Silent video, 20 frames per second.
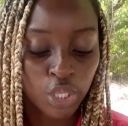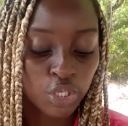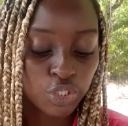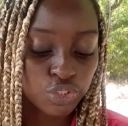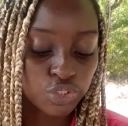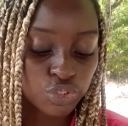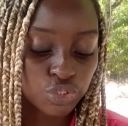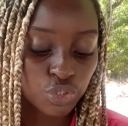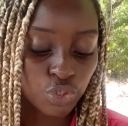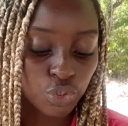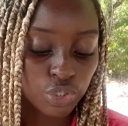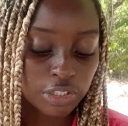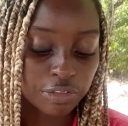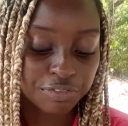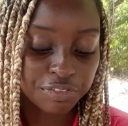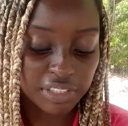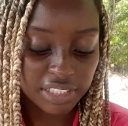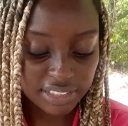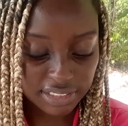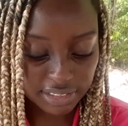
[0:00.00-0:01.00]
So the
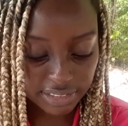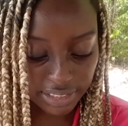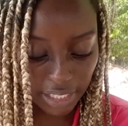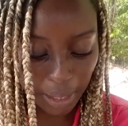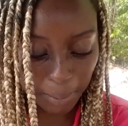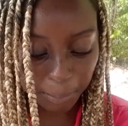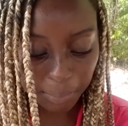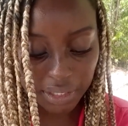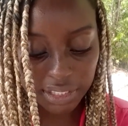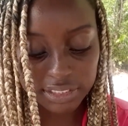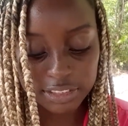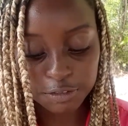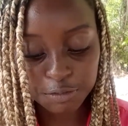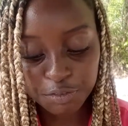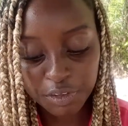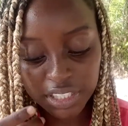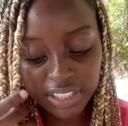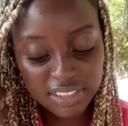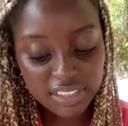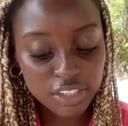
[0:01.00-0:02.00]
first step is
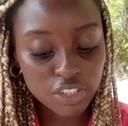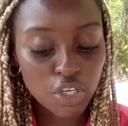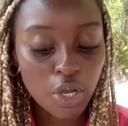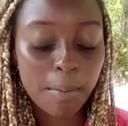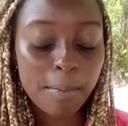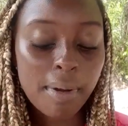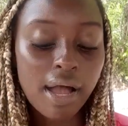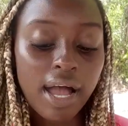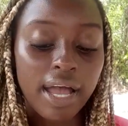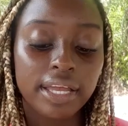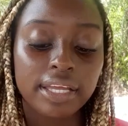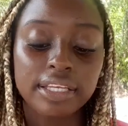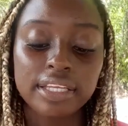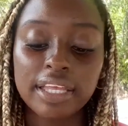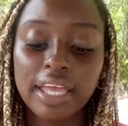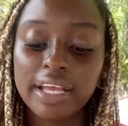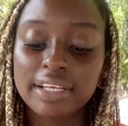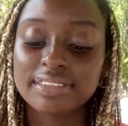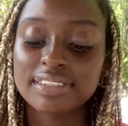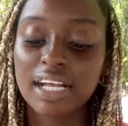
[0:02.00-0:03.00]
fix in your mind
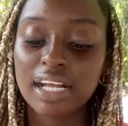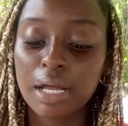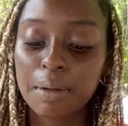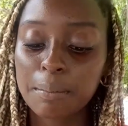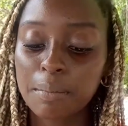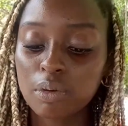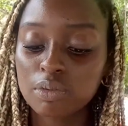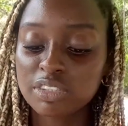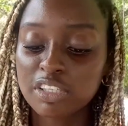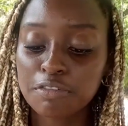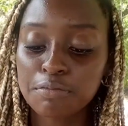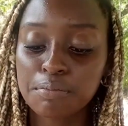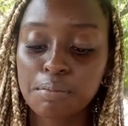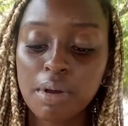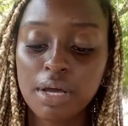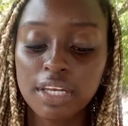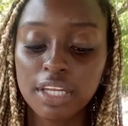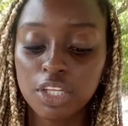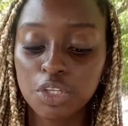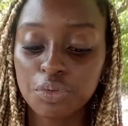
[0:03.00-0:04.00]
the exact amount of
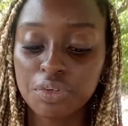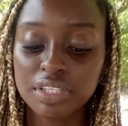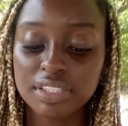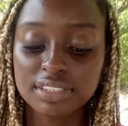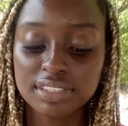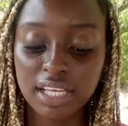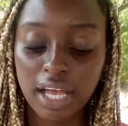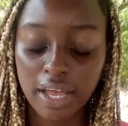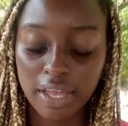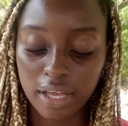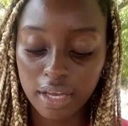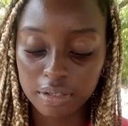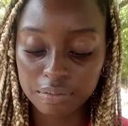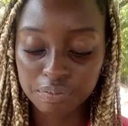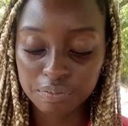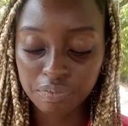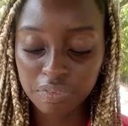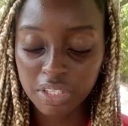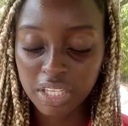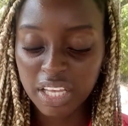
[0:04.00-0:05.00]
money you desire.
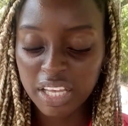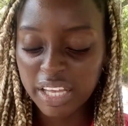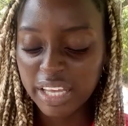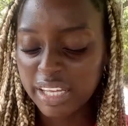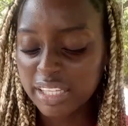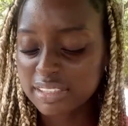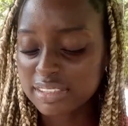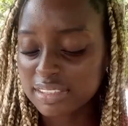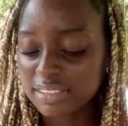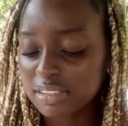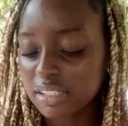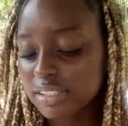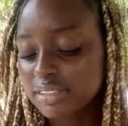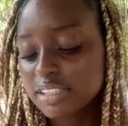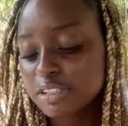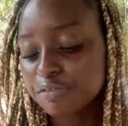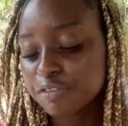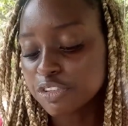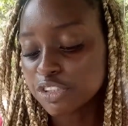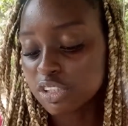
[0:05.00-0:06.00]
It is not
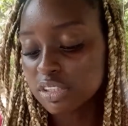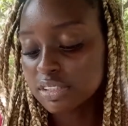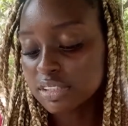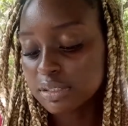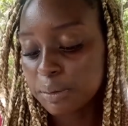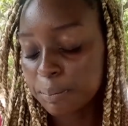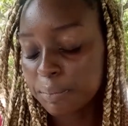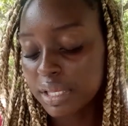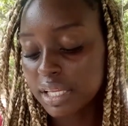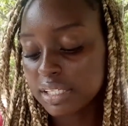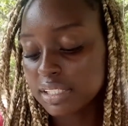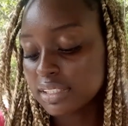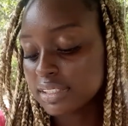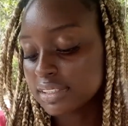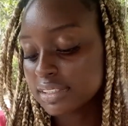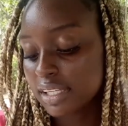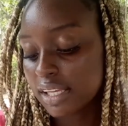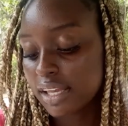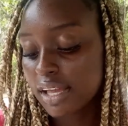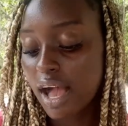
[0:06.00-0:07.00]
sufficient to merely
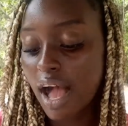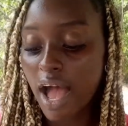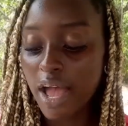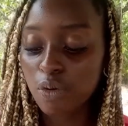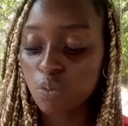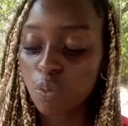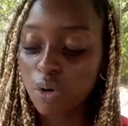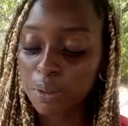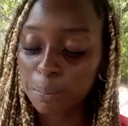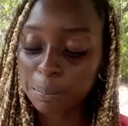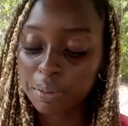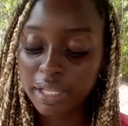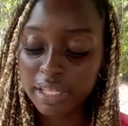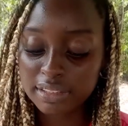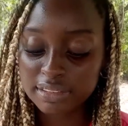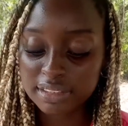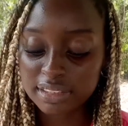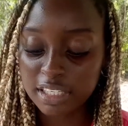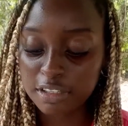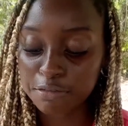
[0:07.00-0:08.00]
say, "I want
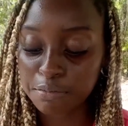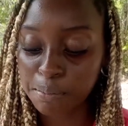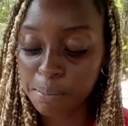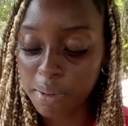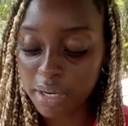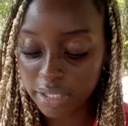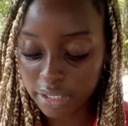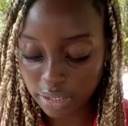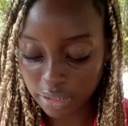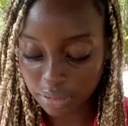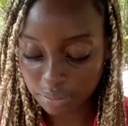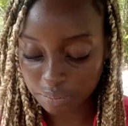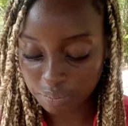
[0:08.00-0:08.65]
plenty of money."